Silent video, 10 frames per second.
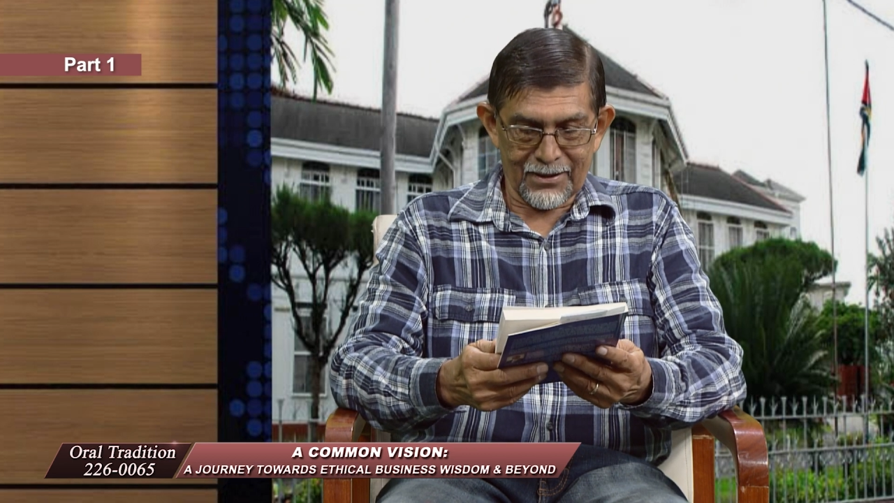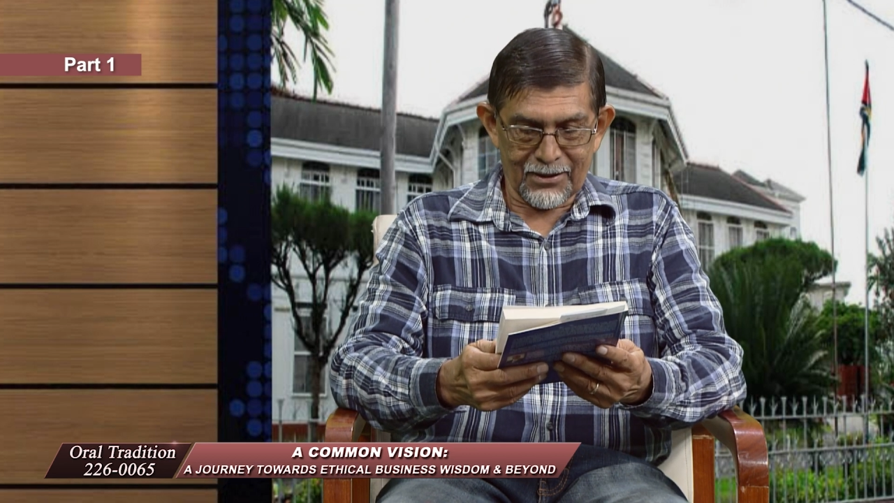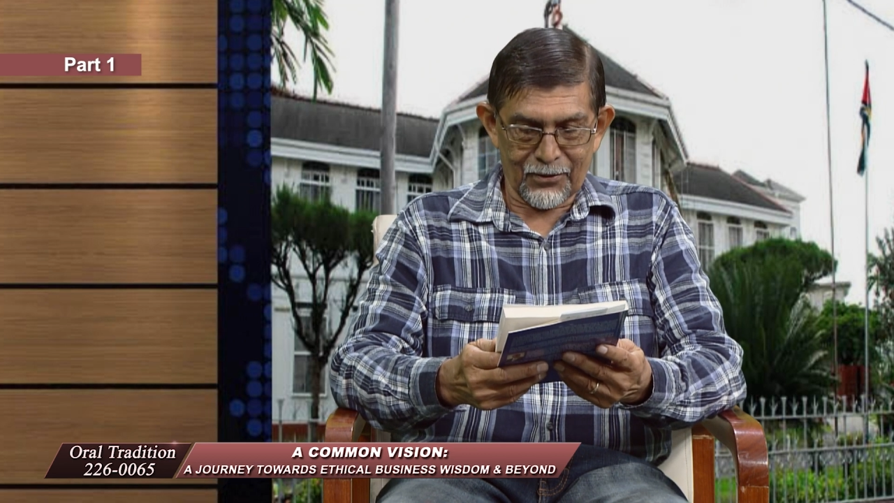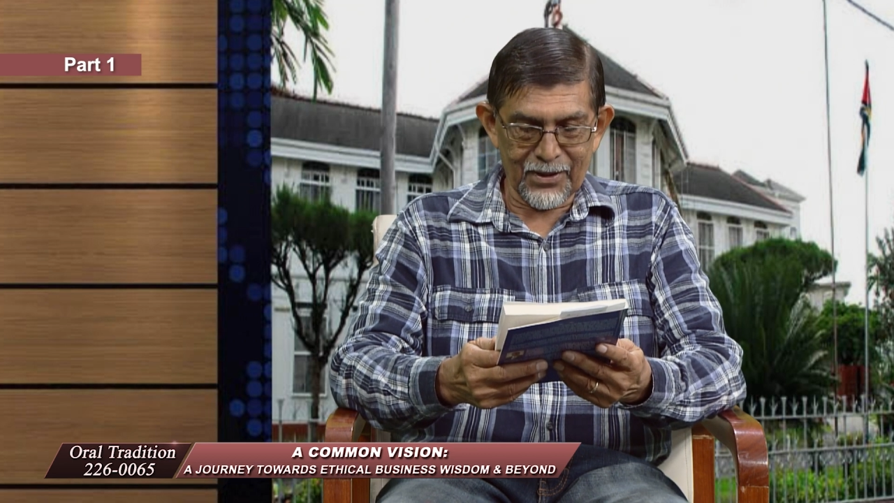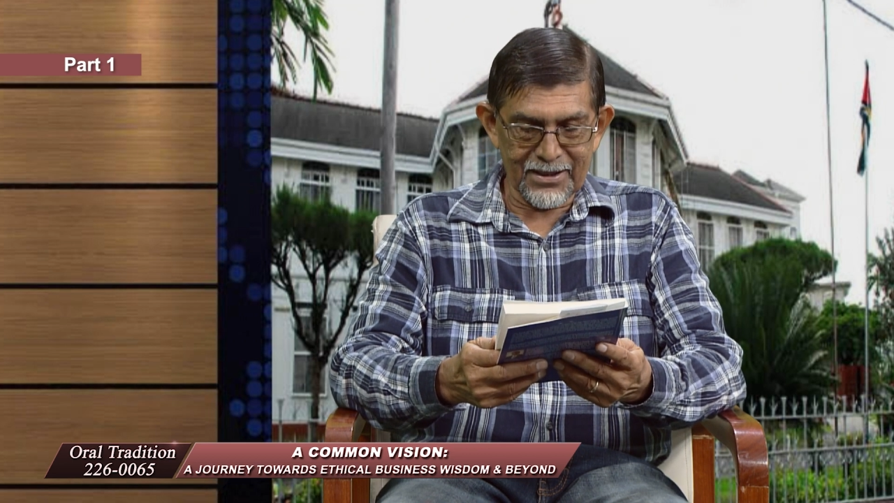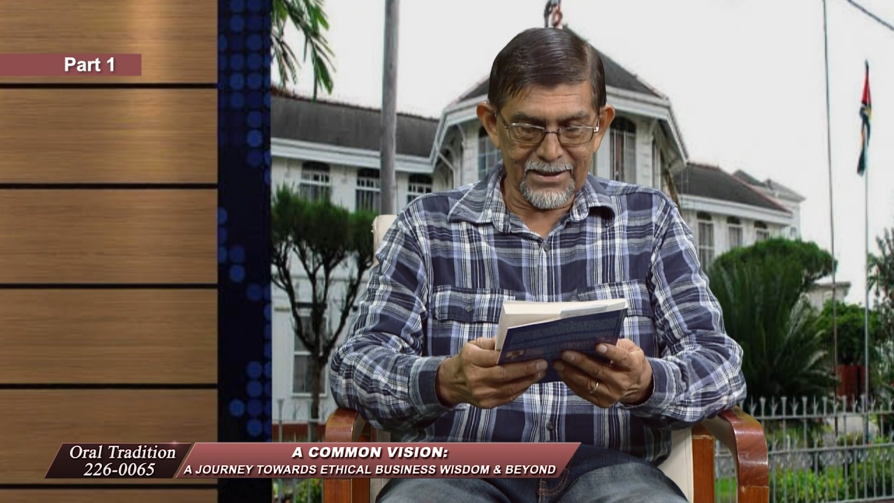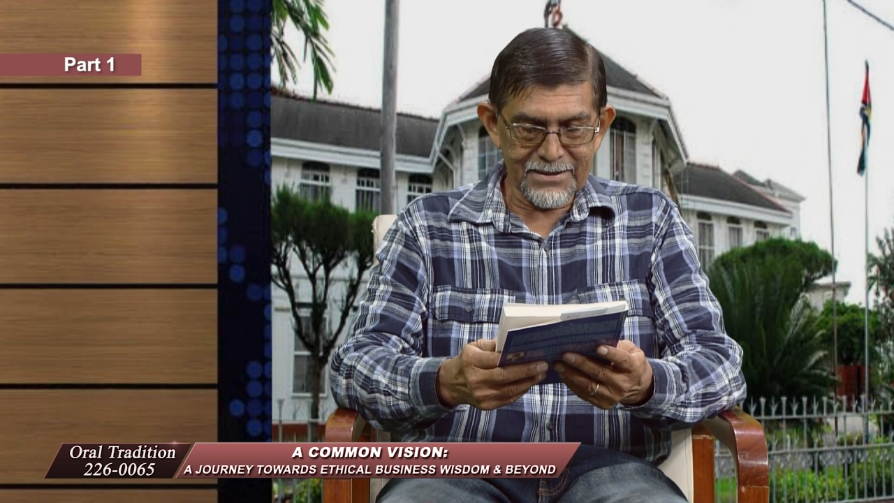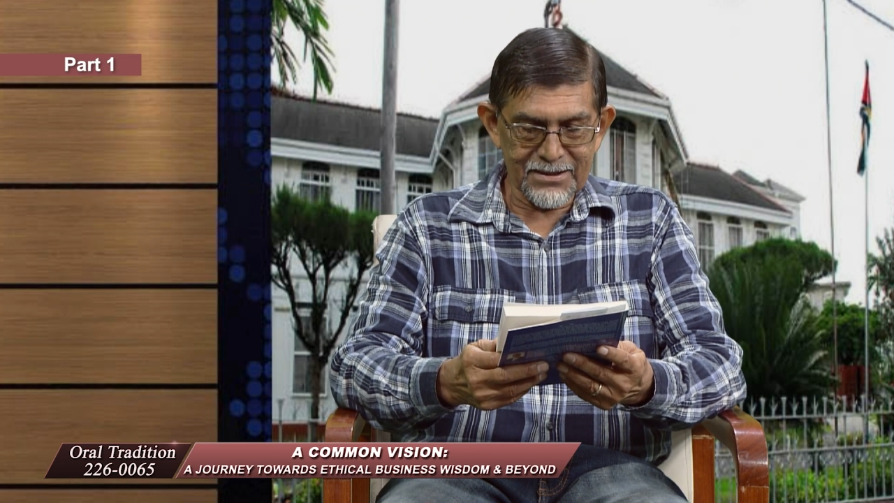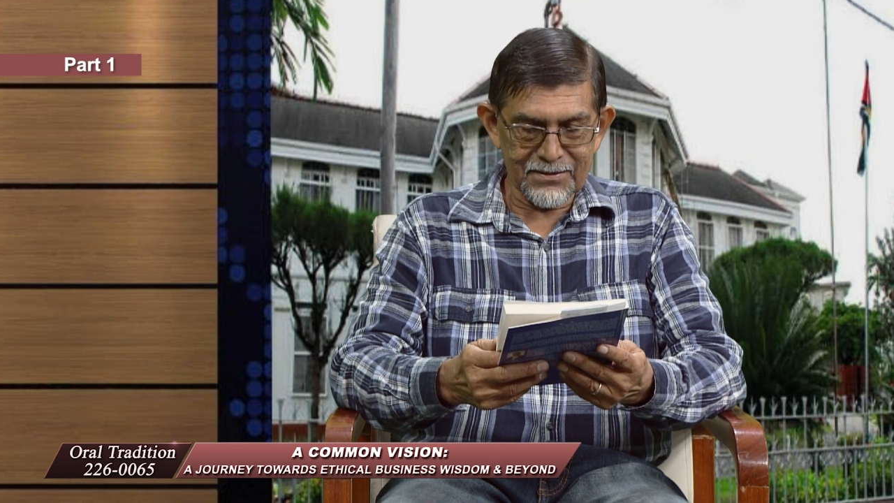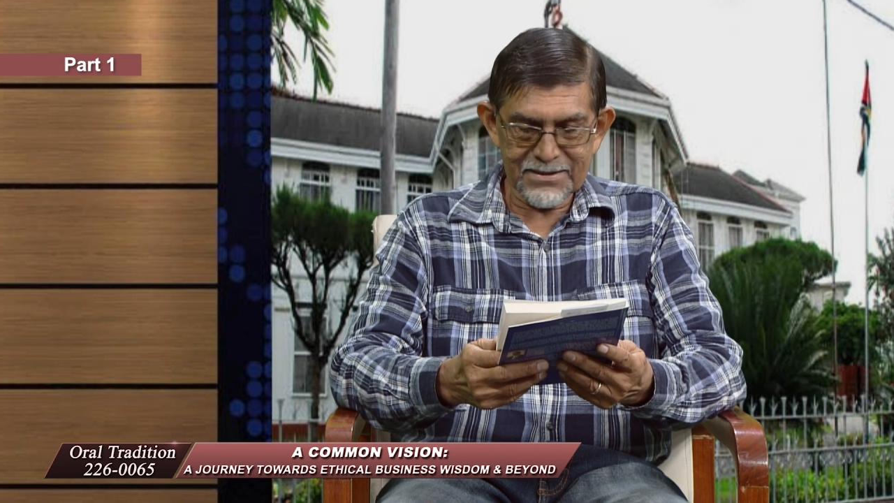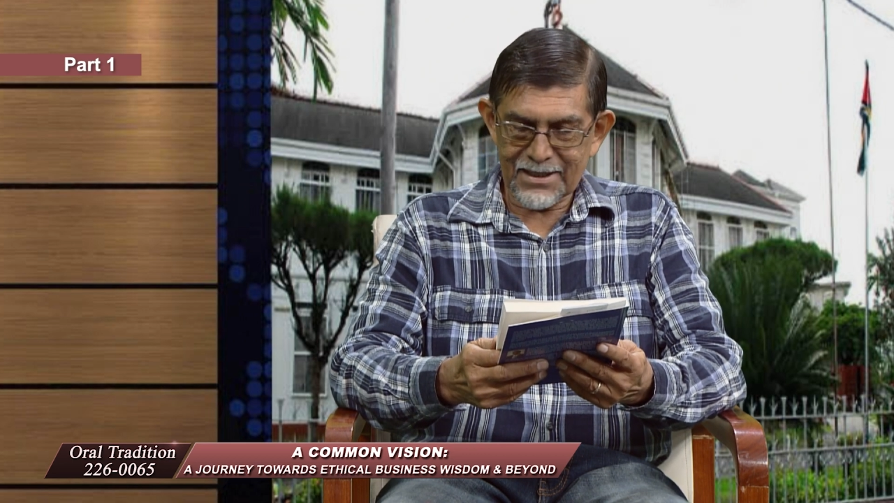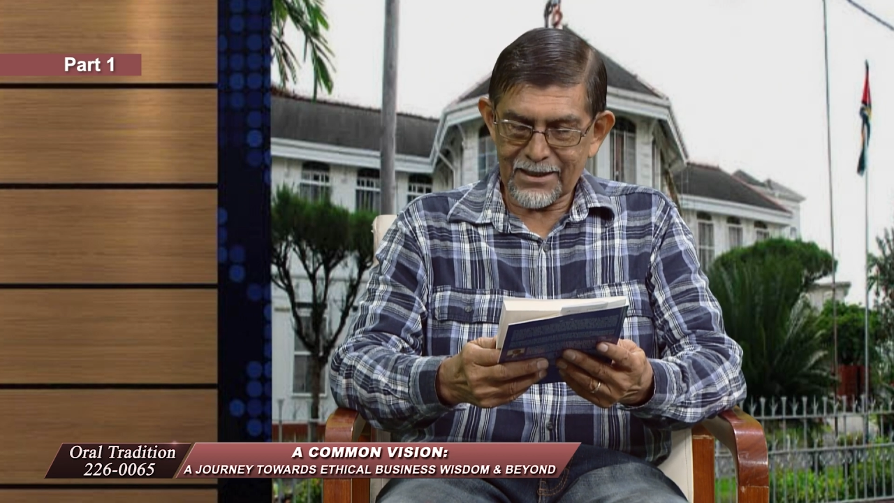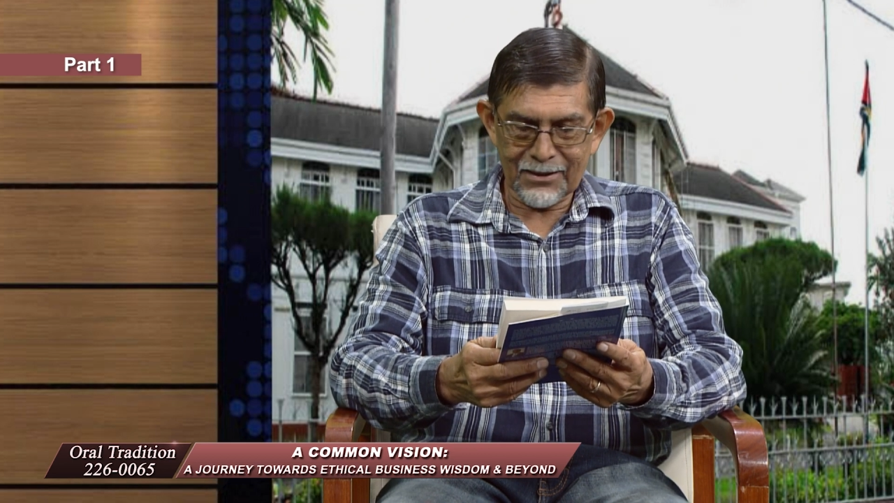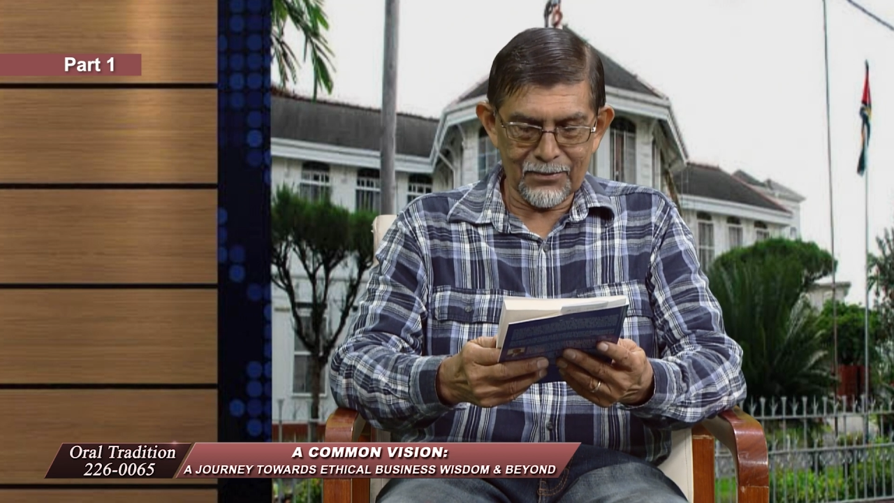Quickly it sounds like